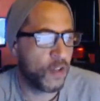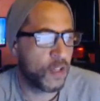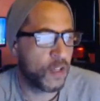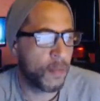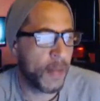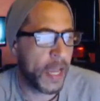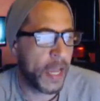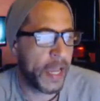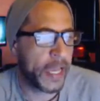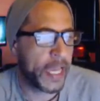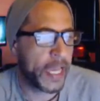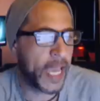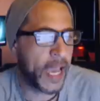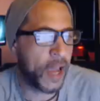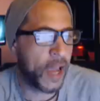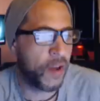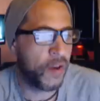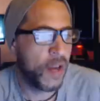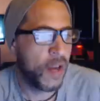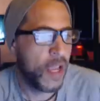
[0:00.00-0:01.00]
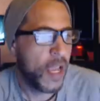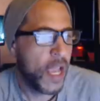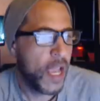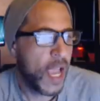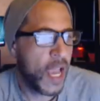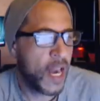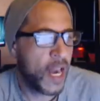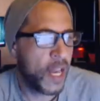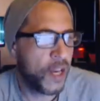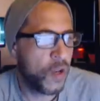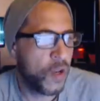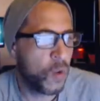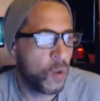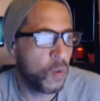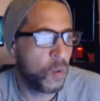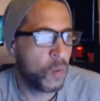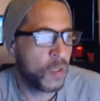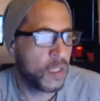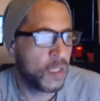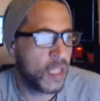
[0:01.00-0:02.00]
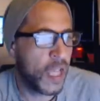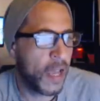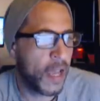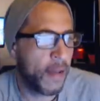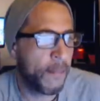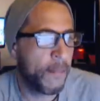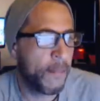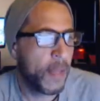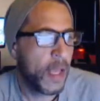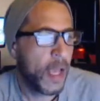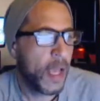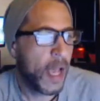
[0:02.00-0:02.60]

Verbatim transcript: into my account and I knew it was them.